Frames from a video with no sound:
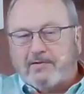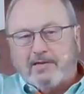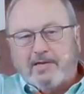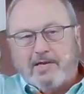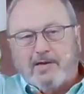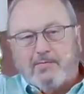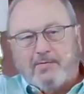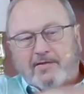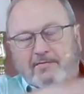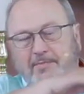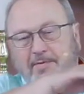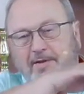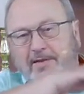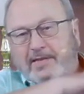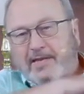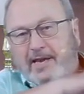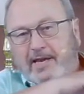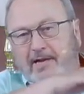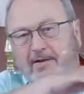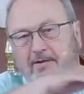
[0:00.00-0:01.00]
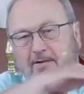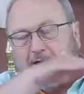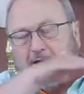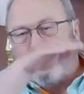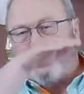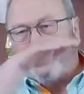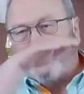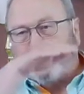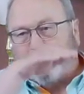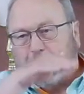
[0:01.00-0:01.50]
he would have been taken
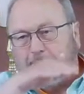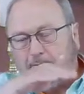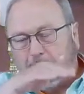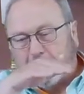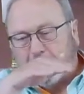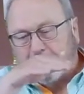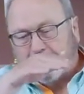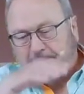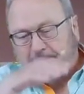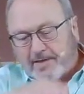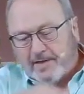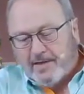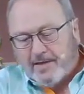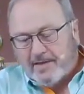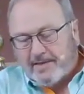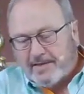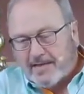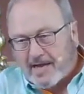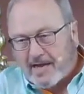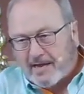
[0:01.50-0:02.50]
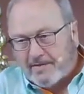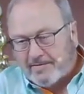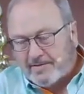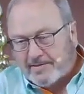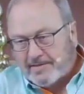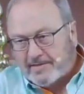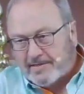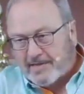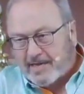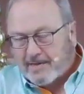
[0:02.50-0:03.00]
off of the porch, down the
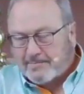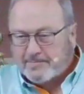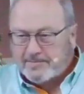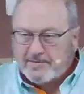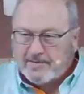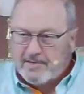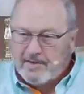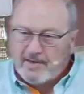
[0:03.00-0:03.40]
steps,